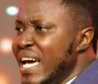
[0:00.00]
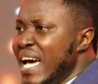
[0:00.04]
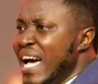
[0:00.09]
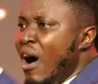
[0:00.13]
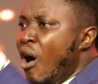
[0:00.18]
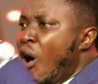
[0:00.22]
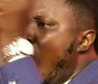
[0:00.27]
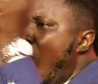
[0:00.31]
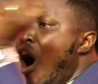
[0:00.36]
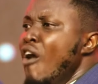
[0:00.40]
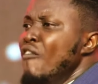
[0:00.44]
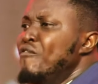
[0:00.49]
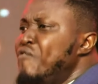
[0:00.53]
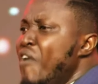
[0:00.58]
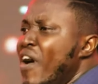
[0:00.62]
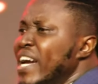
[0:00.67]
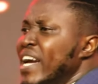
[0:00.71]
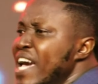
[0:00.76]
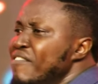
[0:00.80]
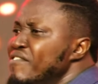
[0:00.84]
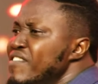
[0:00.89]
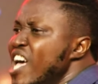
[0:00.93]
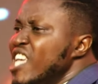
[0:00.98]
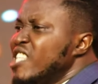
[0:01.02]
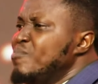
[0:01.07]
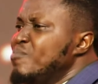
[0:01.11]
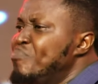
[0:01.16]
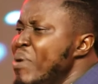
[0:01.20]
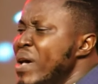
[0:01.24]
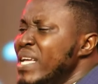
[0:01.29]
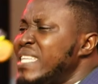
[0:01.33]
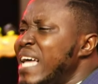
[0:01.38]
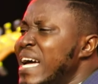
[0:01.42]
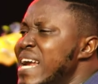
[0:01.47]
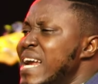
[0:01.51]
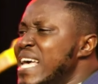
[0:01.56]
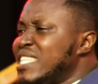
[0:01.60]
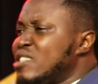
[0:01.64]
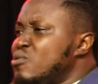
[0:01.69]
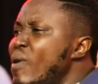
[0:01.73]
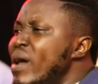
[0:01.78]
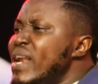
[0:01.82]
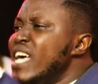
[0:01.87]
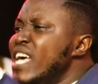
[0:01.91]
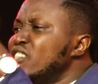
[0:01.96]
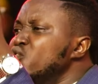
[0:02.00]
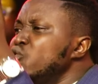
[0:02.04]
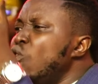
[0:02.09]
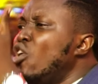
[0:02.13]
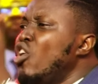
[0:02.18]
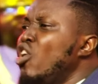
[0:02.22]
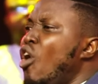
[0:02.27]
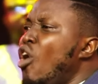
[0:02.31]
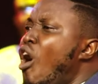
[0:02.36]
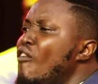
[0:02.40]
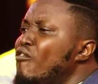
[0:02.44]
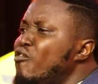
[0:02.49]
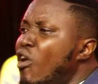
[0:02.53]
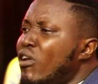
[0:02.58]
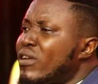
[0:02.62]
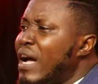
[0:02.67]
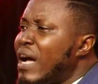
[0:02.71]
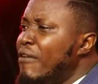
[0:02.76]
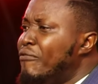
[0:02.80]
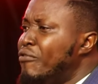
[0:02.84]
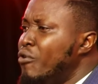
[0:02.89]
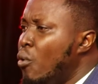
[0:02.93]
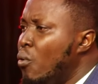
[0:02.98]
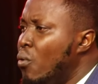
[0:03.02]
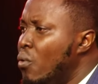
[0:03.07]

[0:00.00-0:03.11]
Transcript: unforgiveness, bitterness, where there's no law of God can flow.